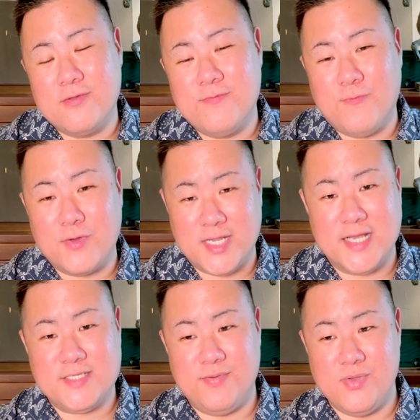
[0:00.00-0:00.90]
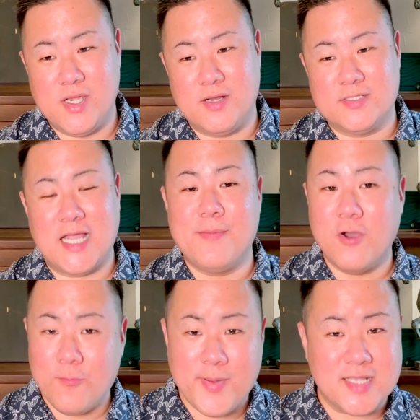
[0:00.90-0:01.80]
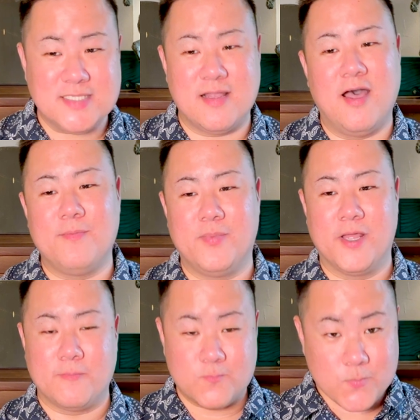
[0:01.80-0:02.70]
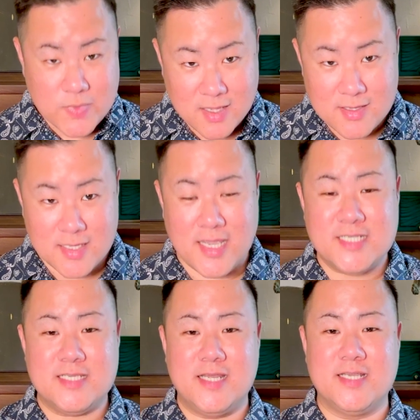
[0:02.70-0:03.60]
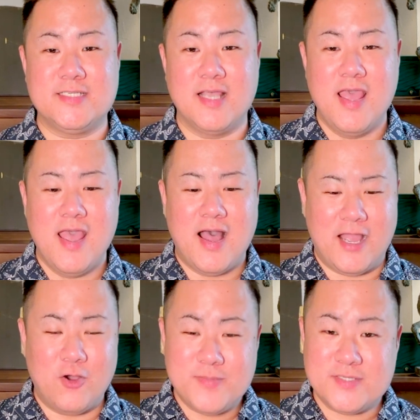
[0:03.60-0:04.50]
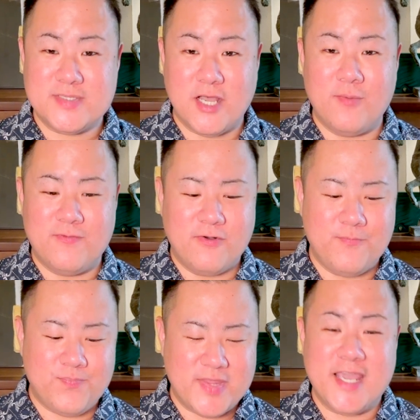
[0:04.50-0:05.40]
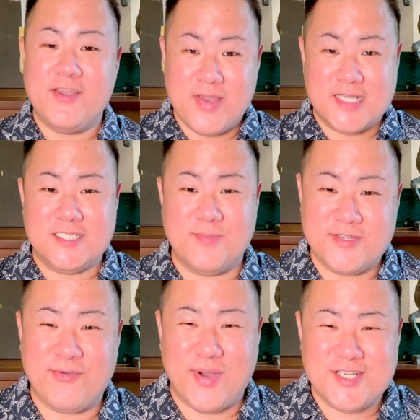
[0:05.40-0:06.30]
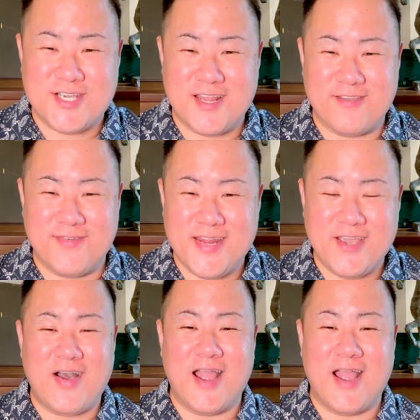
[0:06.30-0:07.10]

for the next few years. I'm hoping it's not, but in case it is, I hope this was helpful. Thank you guys so much for watching another video.